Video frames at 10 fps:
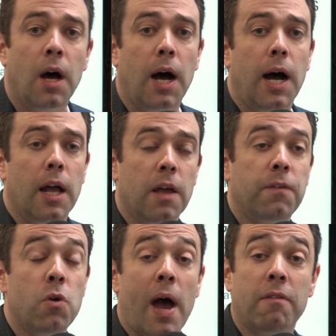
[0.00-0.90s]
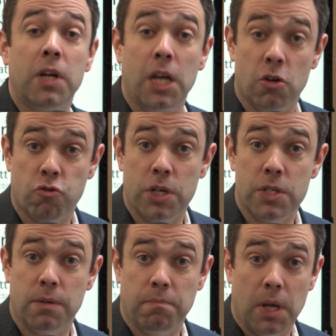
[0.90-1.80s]
If you have any
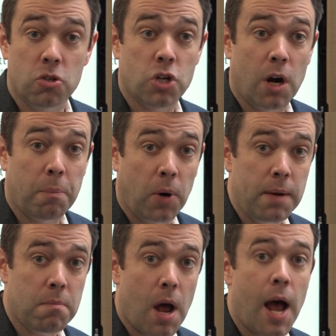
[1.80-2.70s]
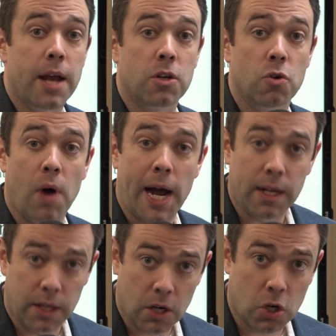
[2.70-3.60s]
interest in shared print, I do
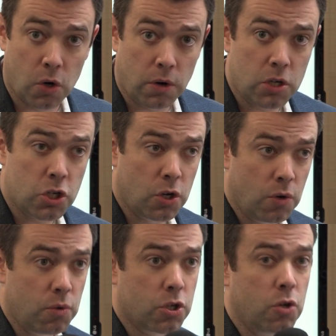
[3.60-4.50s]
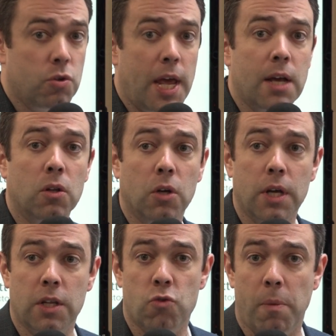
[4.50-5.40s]
highly encourage you to take a look
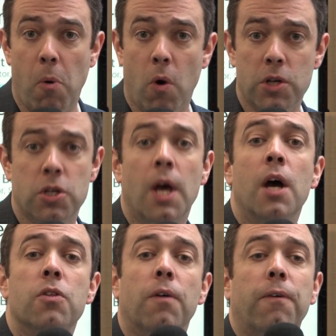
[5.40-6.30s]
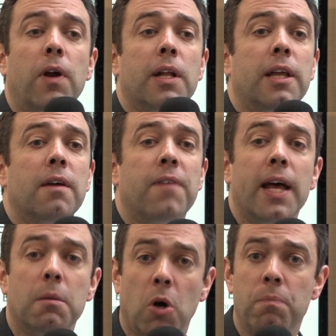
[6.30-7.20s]
at these reports. They're freely
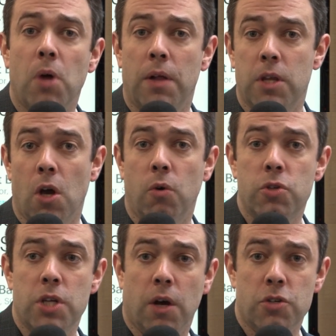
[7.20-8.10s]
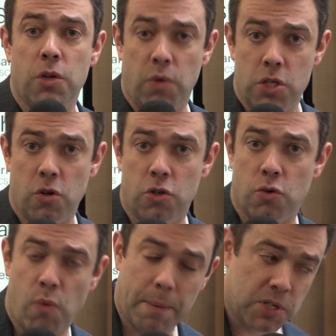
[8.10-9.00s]
available on the OCLC research
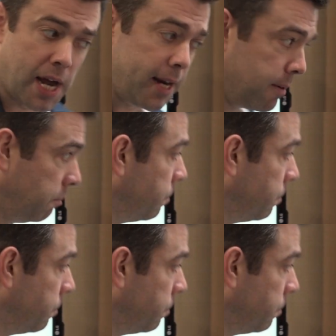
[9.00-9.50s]
website.